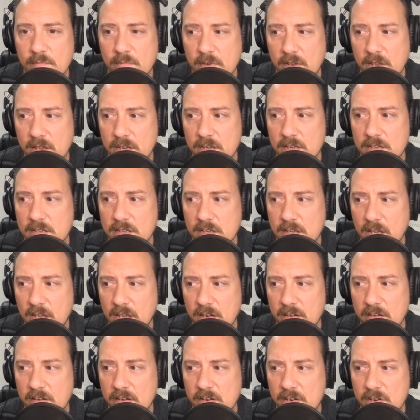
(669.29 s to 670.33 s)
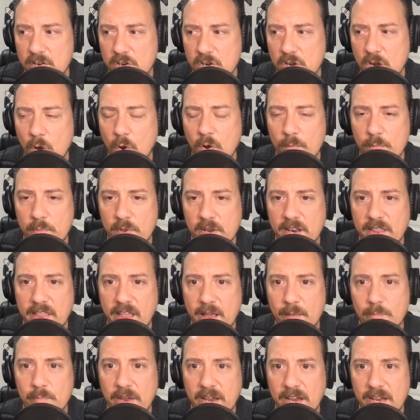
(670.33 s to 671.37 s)
and know a bit of
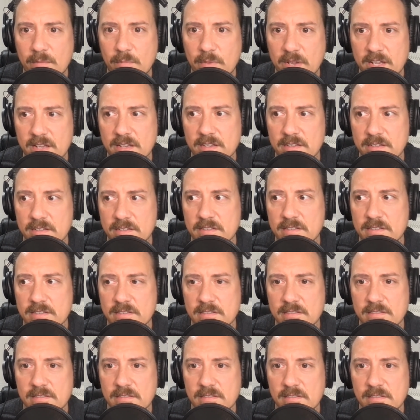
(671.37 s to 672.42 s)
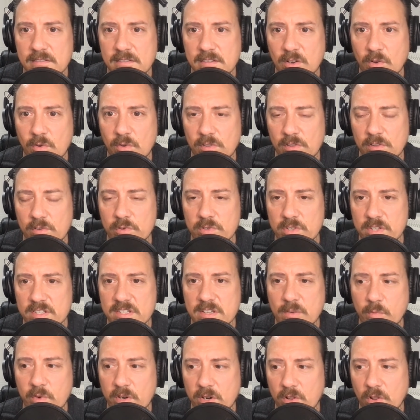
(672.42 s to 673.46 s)
that pain because, losing
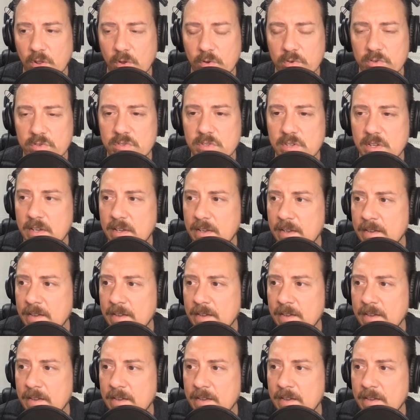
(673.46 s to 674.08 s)
someone close